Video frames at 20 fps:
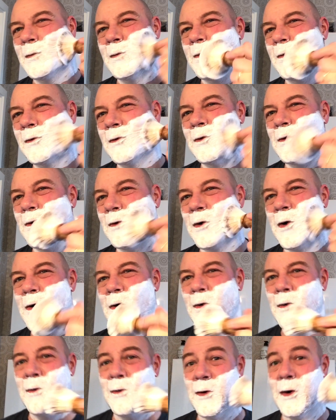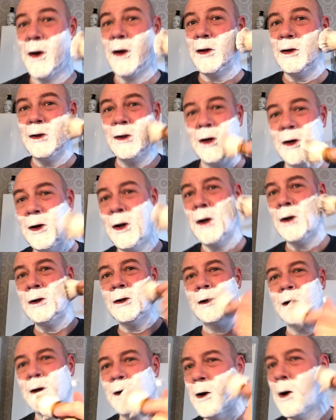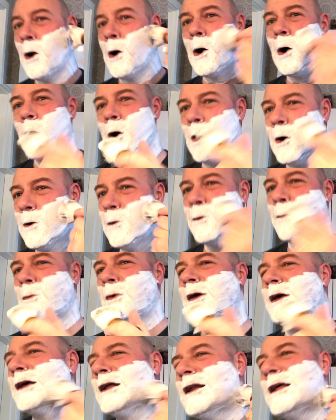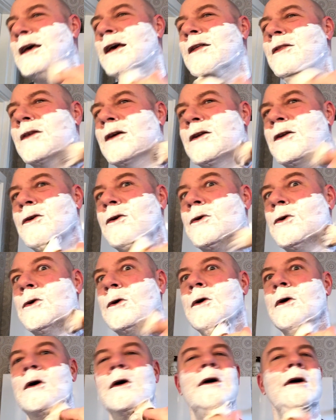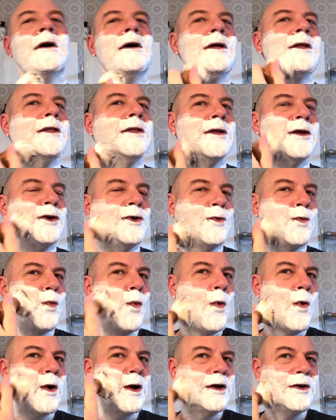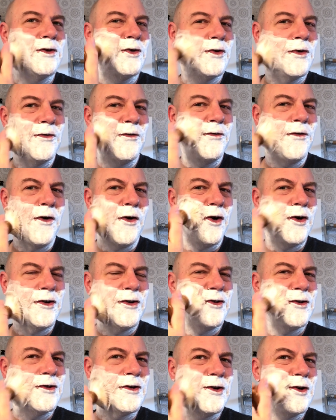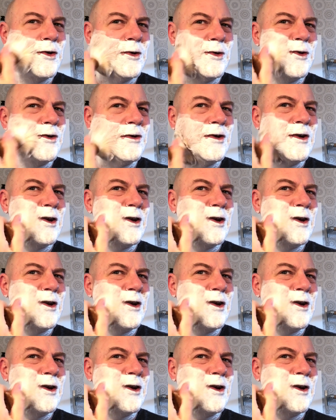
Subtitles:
So you go ra-da-da-da in the beginning, and then you walk into the forest, and you think